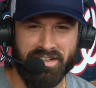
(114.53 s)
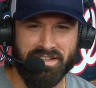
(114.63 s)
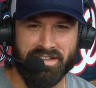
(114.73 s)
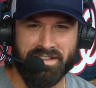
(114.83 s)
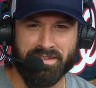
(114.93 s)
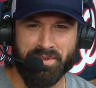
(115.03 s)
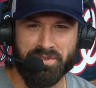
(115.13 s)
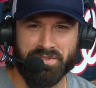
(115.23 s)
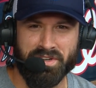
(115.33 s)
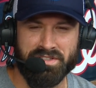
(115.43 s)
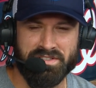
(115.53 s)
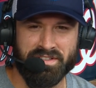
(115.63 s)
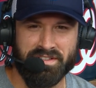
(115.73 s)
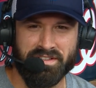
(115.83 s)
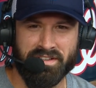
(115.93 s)
You know, Trey's
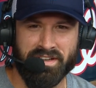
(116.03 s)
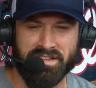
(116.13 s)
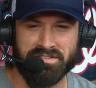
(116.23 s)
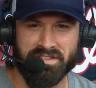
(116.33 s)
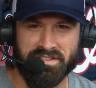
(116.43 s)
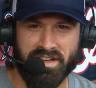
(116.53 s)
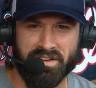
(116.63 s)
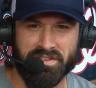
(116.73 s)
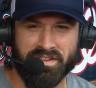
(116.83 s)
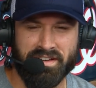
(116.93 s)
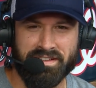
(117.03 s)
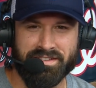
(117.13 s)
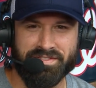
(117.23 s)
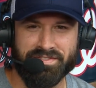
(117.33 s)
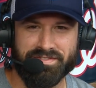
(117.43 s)
an excellent talent that I
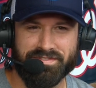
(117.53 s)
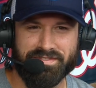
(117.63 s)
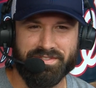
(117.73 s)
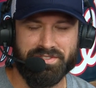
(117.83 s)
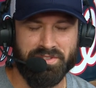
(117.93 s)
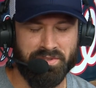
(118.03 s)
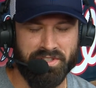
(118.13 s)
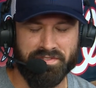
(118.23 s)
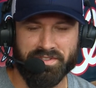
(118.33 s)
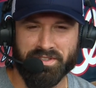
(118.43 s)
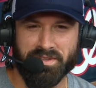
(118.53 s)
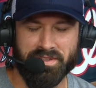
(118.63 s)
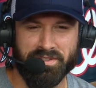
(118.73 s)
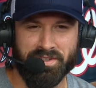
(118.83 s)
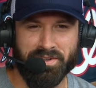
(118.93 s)
have so gifted to,
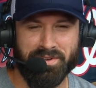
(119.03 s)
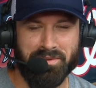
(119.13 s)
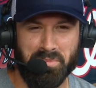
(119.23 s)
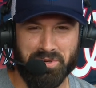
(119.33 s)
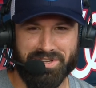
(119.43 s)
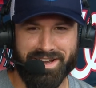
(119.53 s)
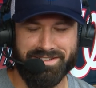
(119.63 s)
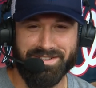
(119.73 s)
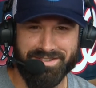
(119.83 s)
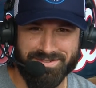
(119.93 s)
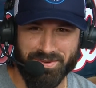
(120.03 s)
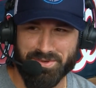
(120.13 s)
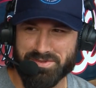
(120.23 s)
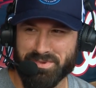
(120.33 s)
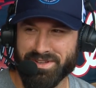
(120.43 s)
you know, protect, so
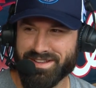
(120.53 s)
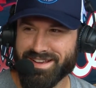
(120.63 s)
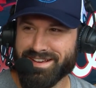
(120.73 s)
to speak.